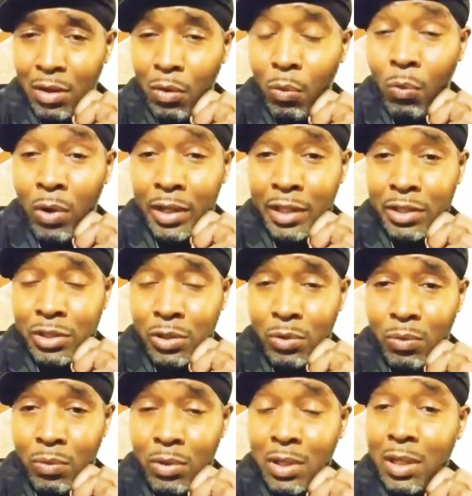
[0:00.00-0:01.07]
1 and 2
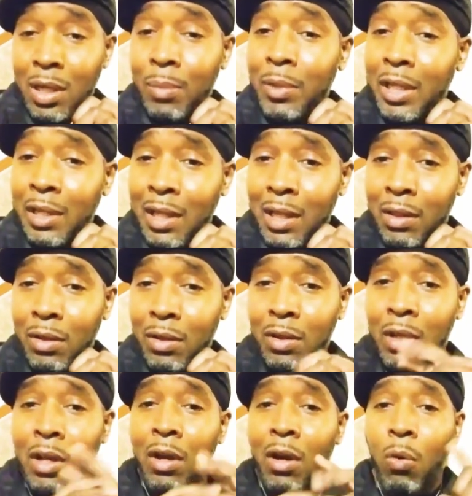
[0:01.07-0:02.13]
come together.
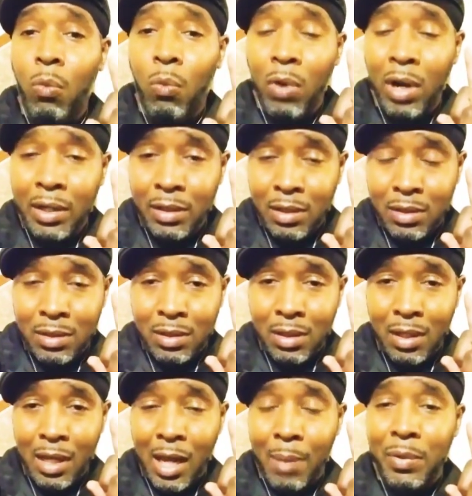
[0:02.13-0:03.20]
1
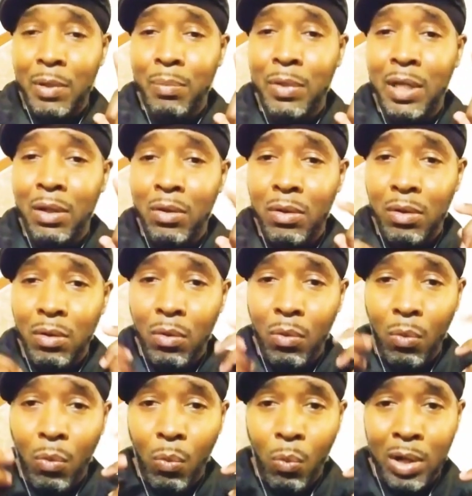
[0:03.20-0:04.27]
happen to be
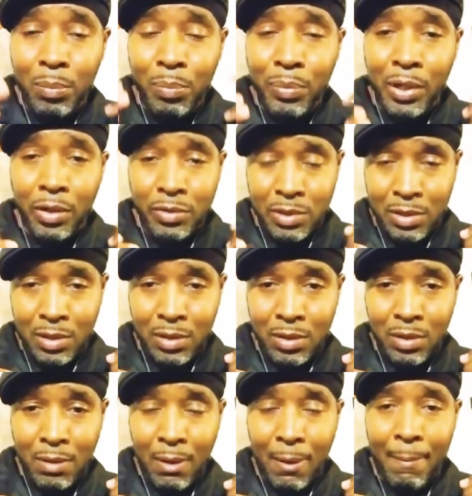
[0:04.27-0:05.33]
one person.
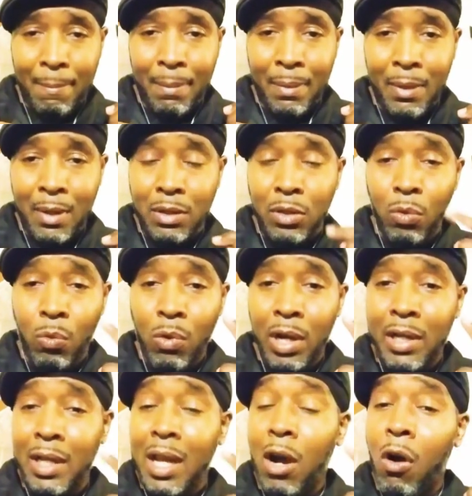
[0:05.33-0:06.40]
The 1
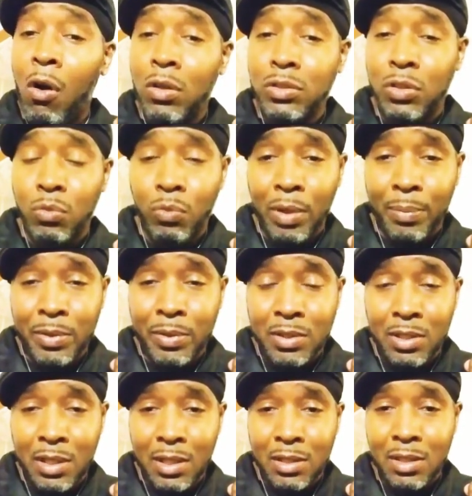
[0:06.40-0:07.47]
also
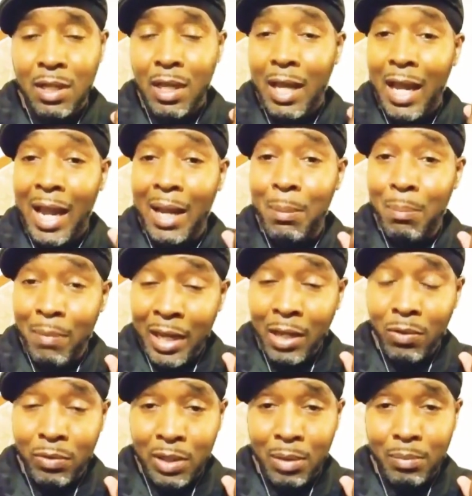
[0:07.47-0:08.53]
represents a
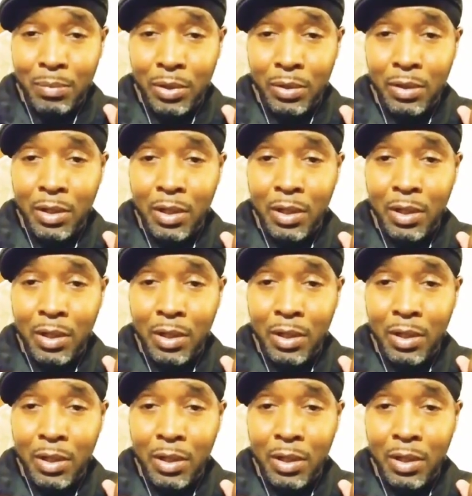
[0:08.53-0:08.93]
male number.